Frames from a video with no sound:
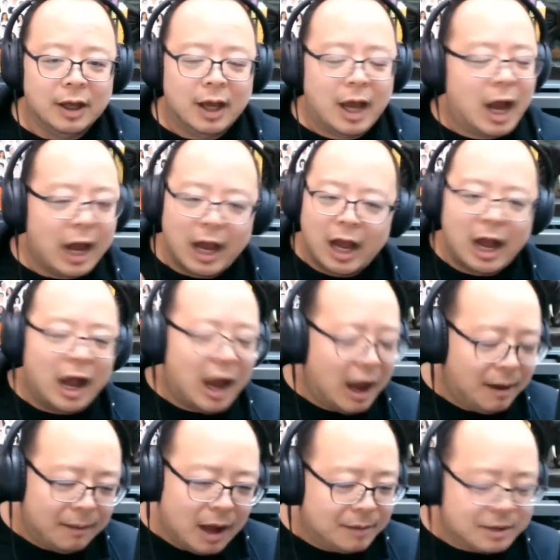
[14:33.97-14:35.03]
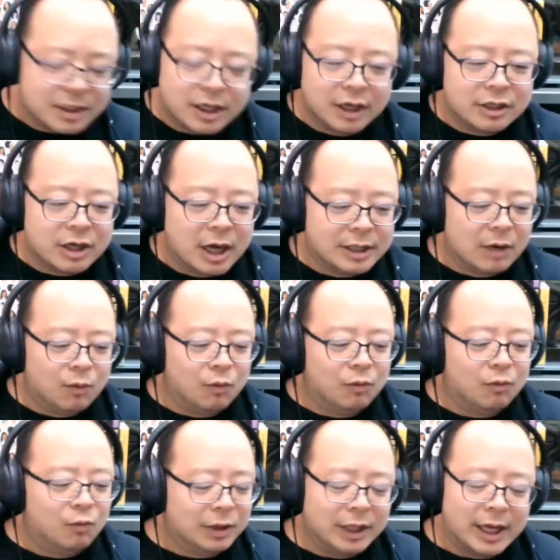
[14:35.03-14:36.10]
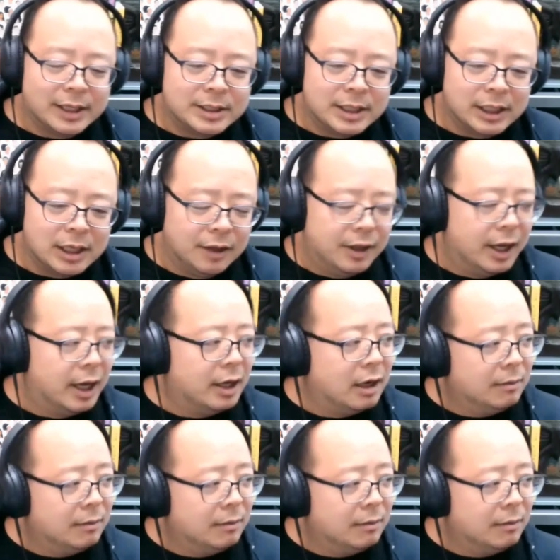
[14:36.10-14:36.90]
I'm just going to toss out one last thing on that.